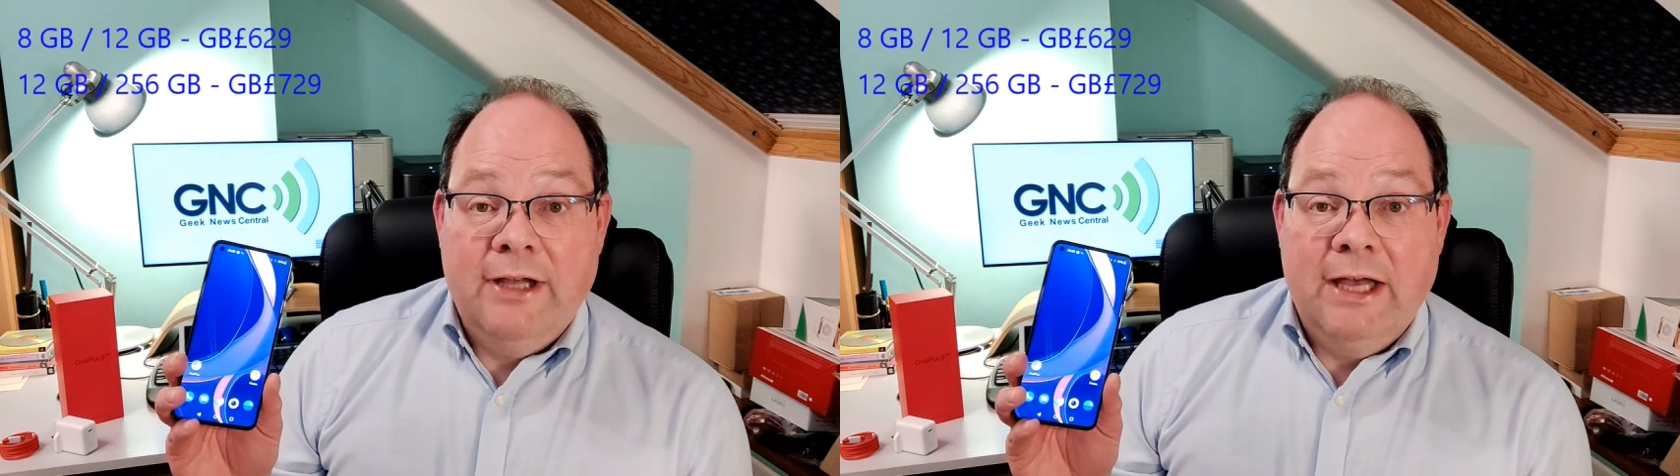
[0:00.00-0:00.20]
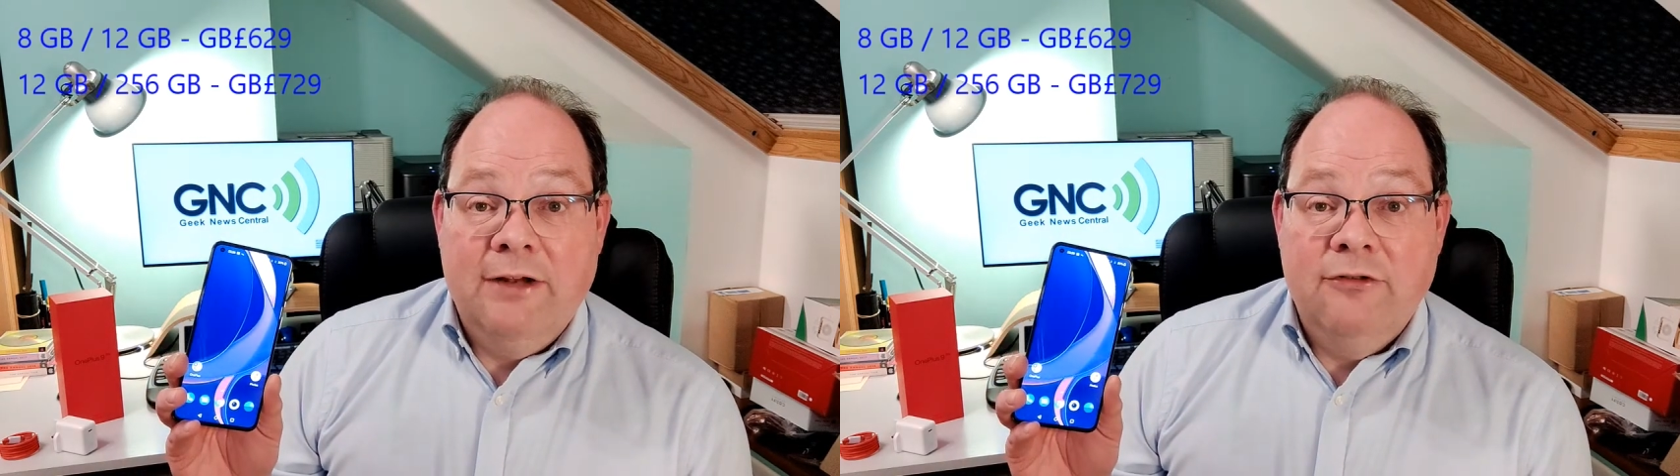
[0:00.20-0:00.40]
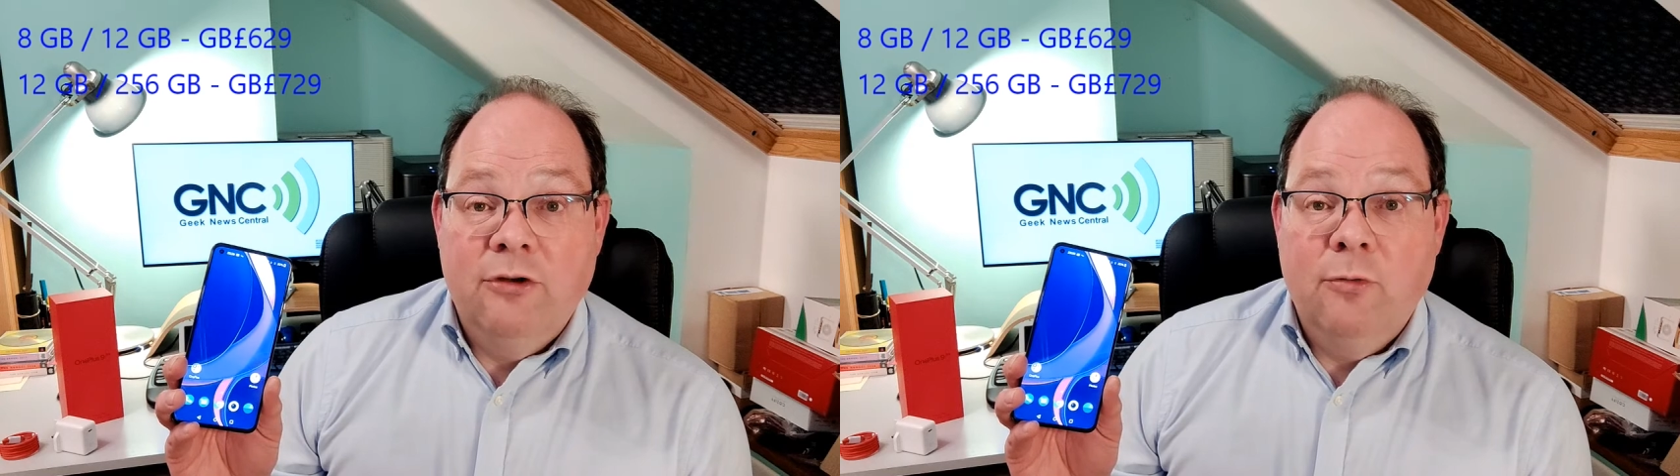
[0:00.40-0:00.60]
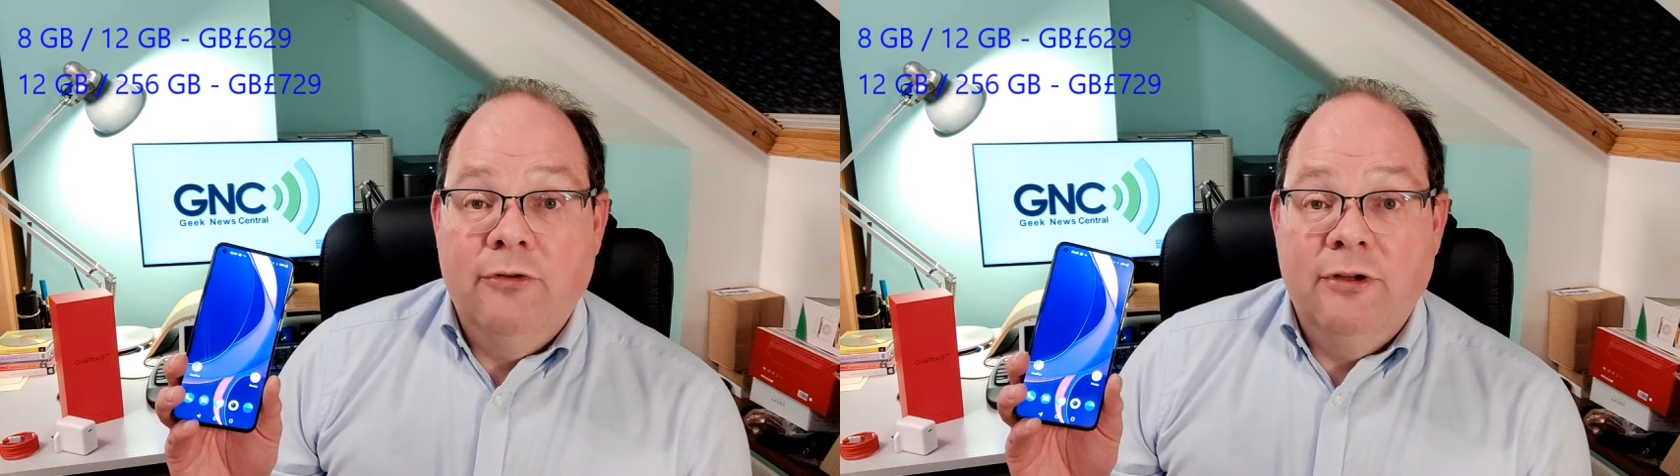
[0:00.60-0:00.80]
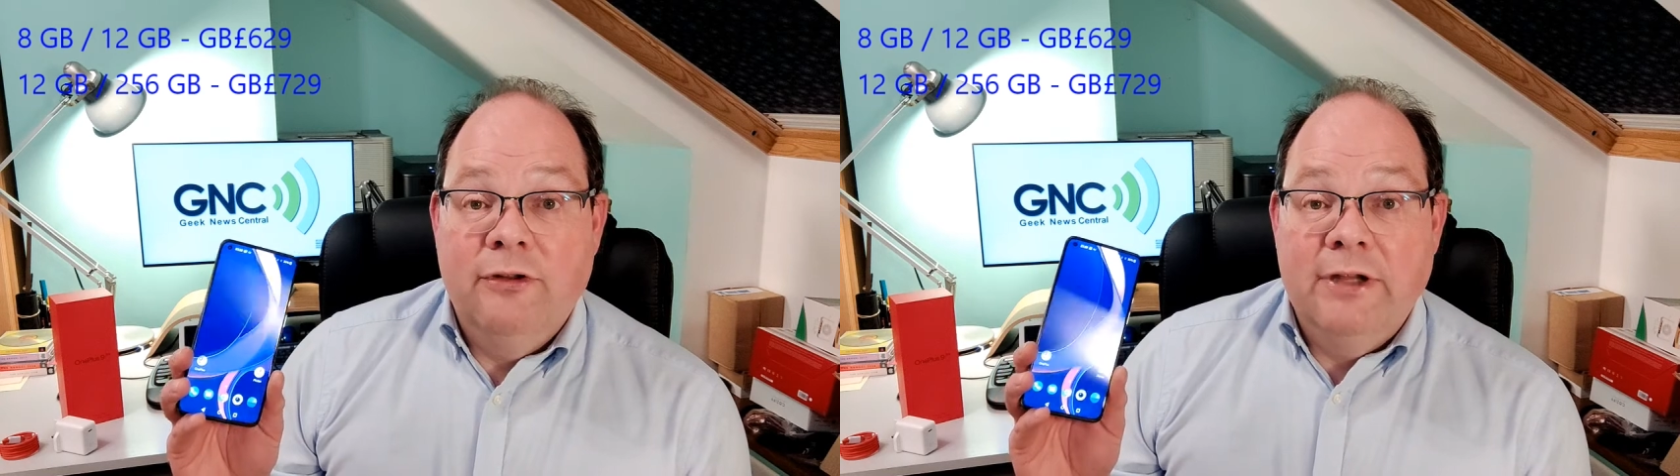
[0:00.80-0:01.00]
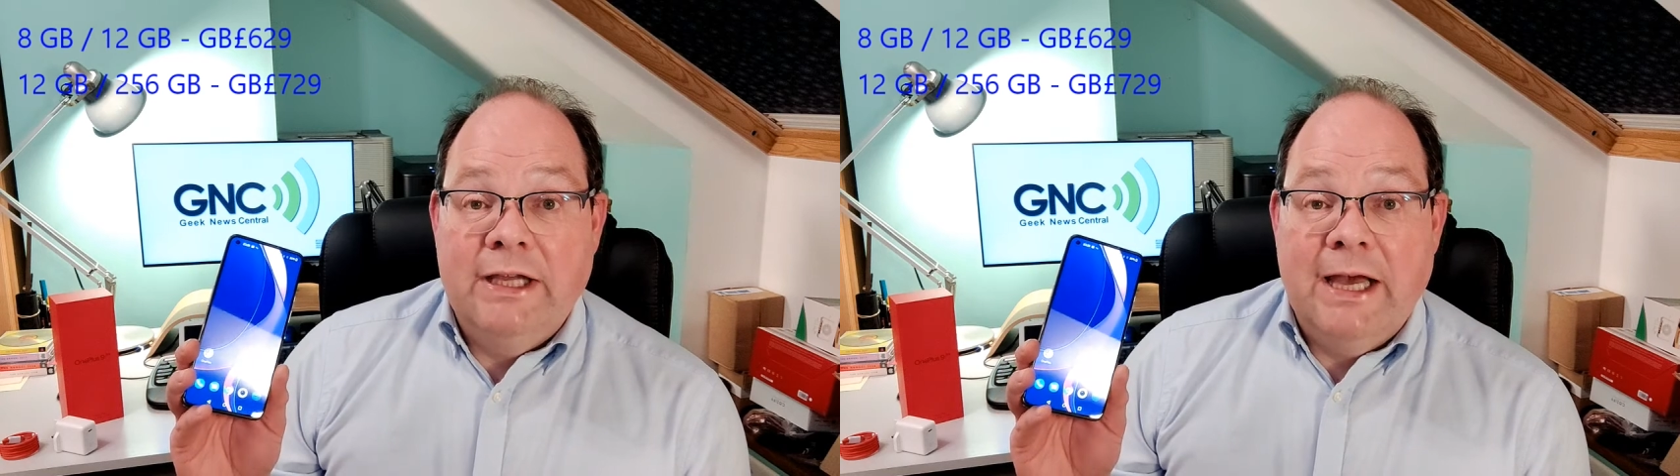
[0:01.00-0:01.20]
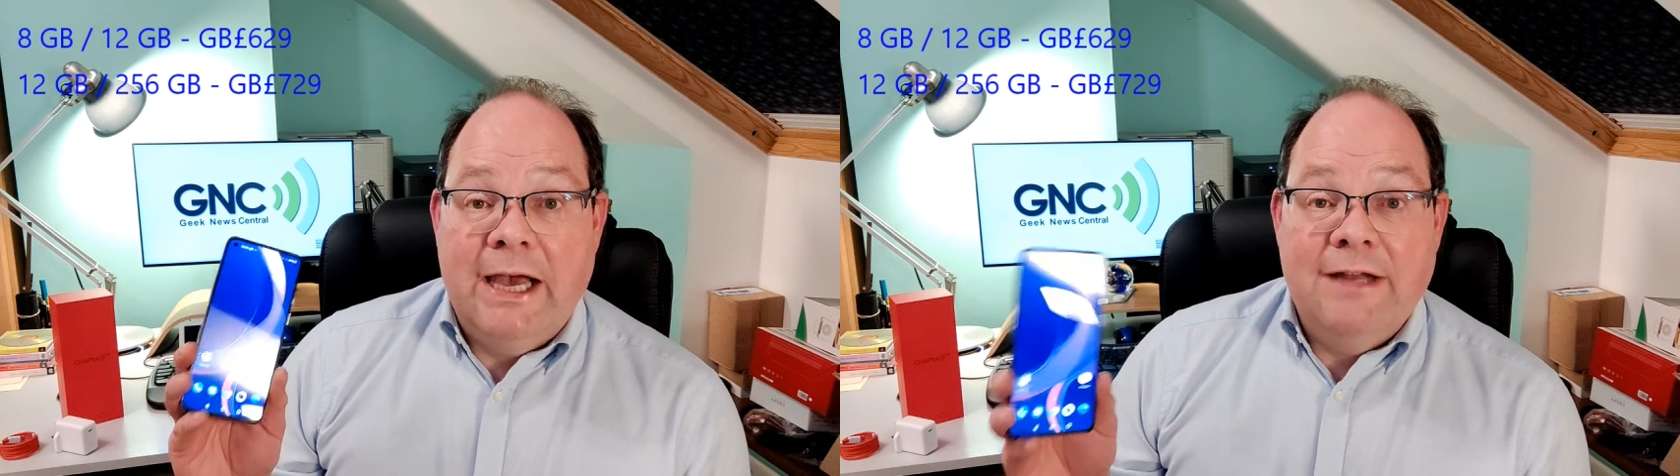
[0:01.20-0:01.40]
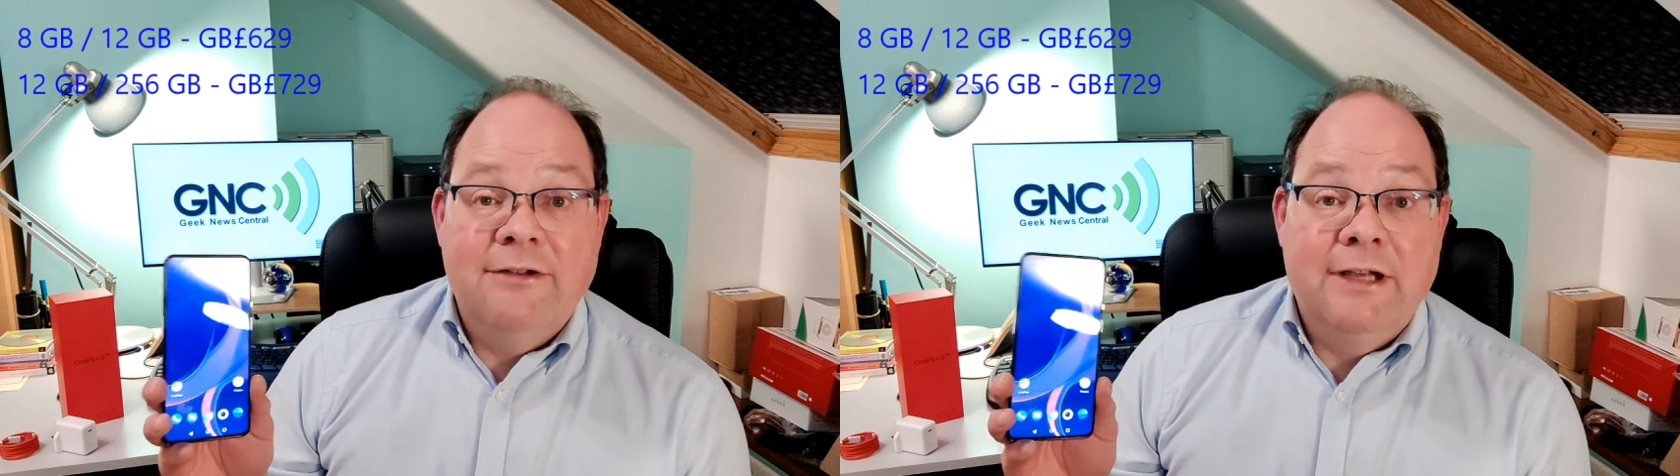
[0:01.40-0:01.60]
and you wanted the
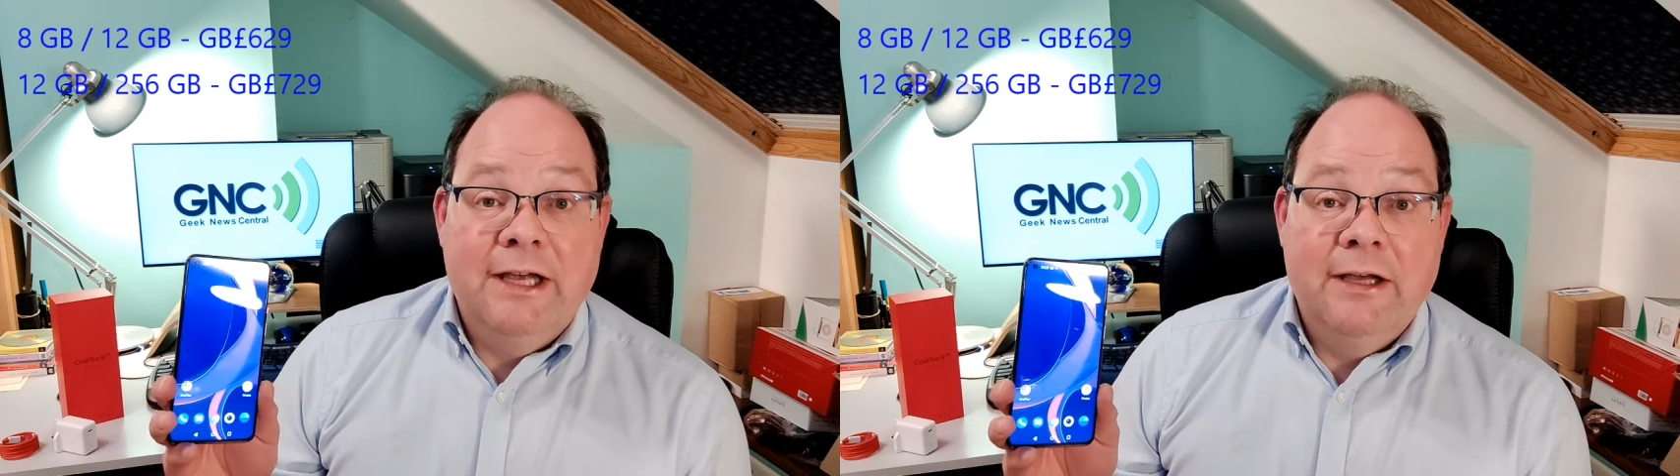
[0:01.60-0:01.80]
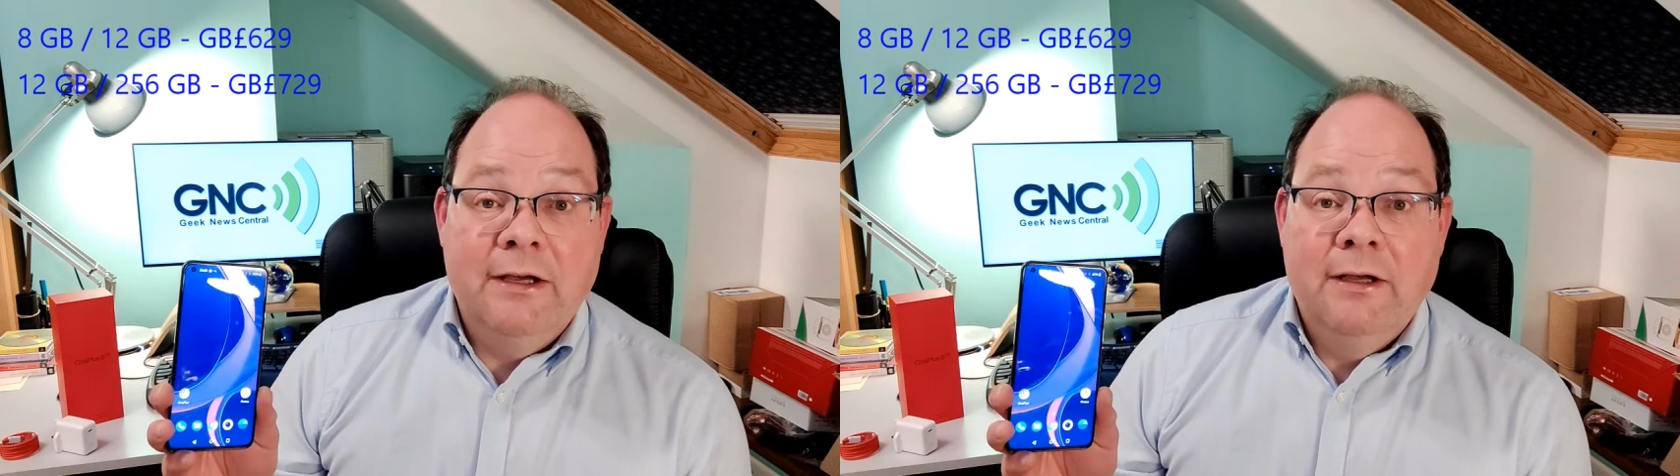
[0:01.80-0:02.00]
8 gig,